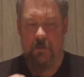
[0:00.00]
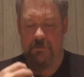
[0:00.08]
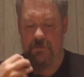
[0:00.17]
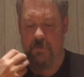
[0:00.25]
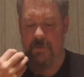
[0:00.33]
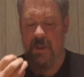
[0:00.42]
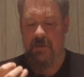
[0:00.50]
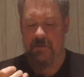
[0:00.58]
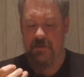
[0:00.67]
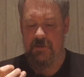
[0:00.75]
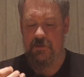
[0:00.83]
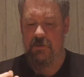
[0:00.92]
So the
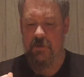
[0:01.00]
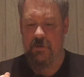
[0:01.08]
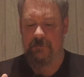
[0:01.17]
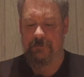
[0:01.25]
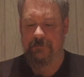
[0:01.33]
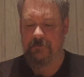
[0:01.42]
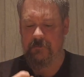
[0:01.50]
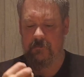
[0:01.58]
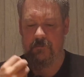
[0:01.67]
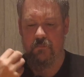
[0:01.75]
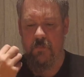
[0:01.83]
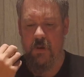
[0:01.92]
palate initially,
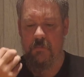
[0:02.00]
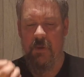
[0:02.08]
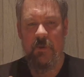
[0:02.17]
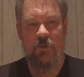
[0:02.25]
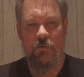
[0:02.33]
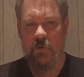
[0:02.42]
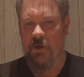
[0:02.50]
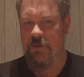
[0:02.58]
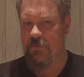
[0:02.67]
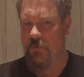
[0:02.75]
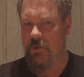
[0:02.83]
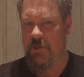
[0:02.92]
maybe not quite
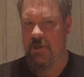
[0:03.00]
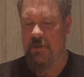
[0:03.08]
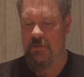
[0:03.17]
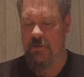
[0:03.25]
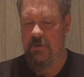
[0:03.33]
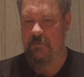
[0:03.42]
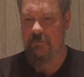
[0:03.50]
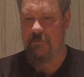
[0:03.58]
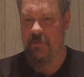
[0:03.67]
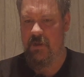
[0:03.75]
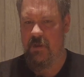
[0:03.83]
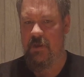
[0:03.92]
as oily
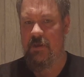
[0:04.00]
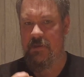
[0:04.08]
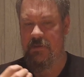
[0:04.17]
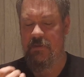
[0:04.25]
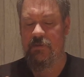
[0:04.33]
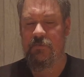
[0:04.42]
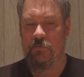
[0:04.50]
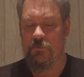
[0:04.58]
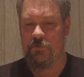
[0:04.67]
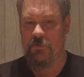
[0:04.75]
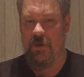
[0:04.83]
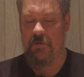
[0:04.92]
like it is at its full
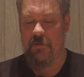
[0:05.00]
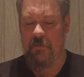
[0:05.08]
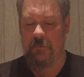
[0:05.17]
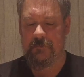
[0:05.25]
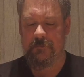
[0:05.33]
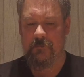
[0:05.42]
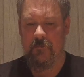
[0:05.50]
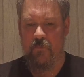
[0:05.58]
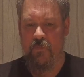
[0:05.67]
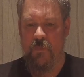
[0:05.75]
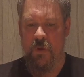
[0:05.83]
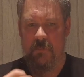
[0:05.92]
strength,
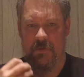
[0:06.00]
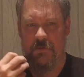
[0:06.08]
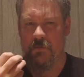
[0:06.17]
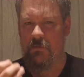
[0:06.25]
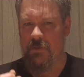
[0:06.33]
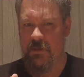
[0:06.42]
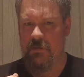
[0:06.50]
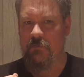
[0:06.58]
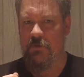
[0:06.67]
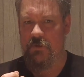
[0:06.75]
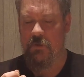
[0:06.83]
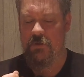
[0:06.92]
but still decent
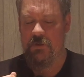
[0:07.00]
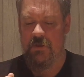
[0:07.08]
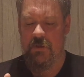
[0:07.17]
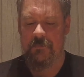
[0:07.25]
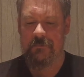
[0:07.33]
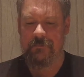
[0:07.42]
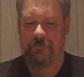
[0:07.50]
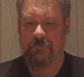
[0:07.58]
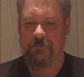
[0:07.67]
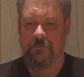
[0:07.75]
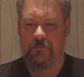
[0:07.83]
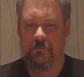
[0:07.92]
viscosity,
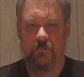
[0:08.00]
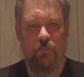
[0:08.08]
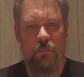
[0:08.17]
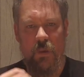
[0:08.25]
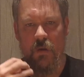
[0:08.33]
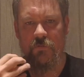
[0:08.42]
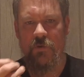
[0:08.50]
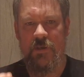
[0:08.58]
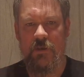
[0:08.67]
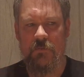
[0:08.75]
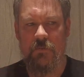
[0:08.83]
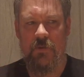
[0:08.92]

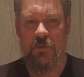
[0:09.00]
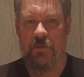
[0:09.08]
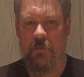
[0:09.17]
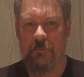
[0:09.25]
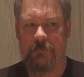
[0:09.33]
greeted with